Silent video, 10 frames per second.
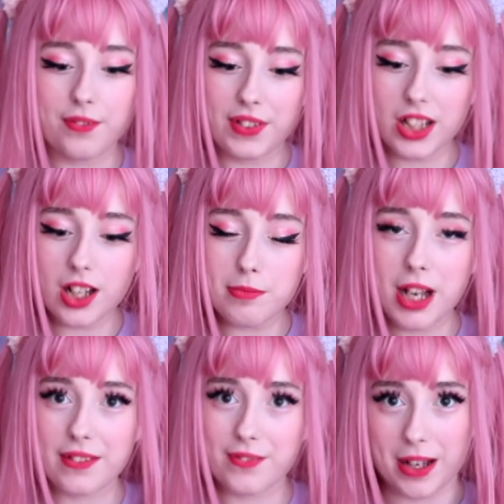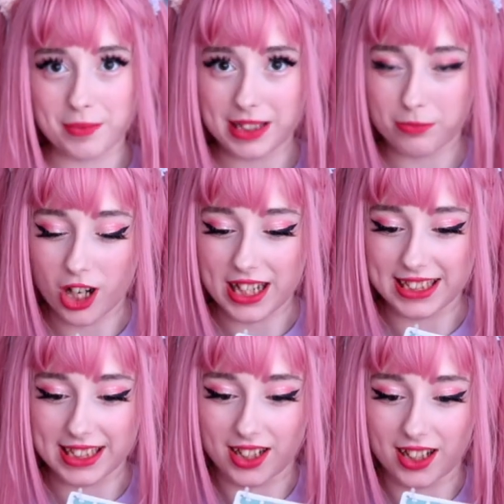I think I might have found where the
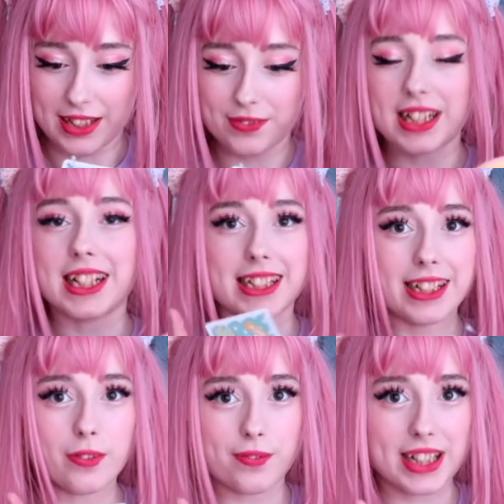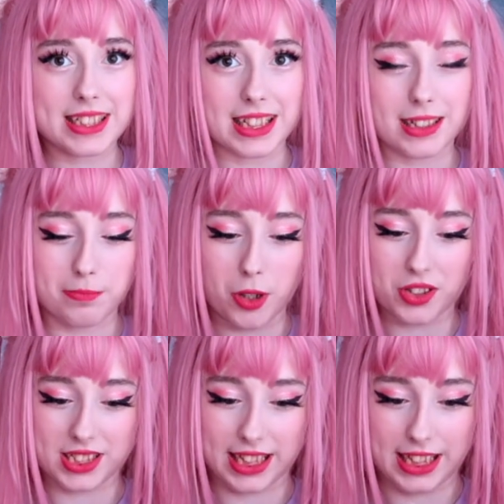prices are. If they're the little things in the
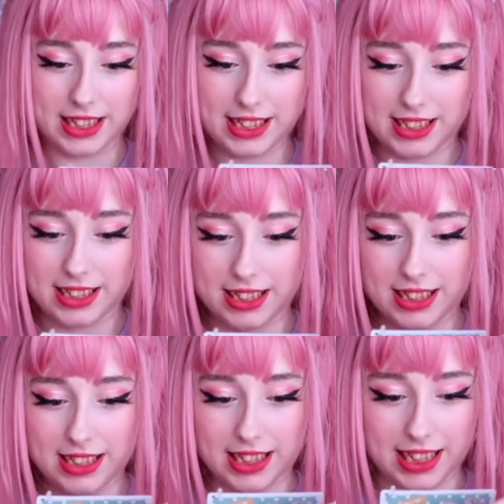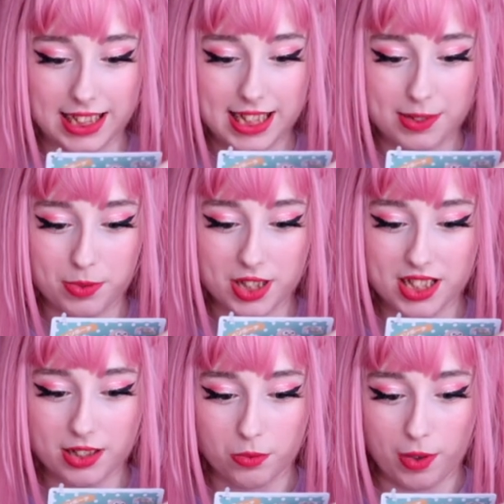boxes, then this
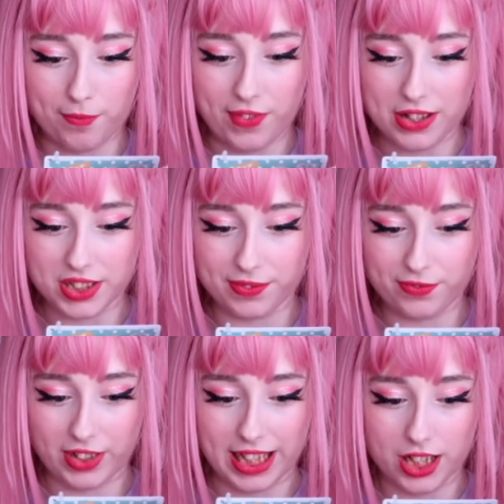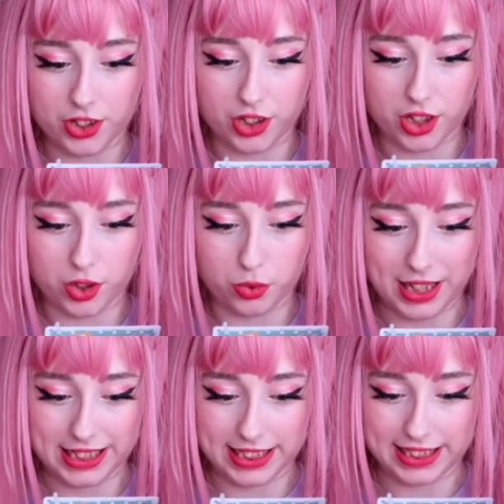was
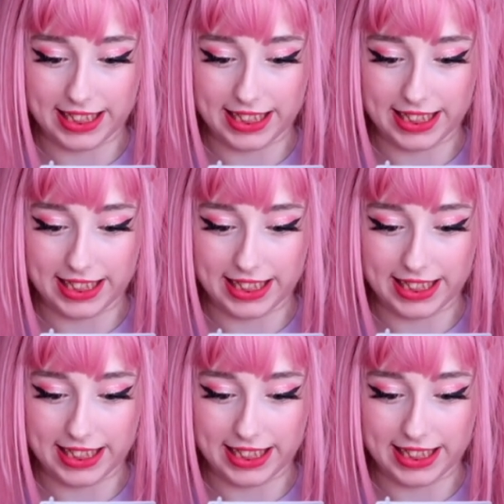1,320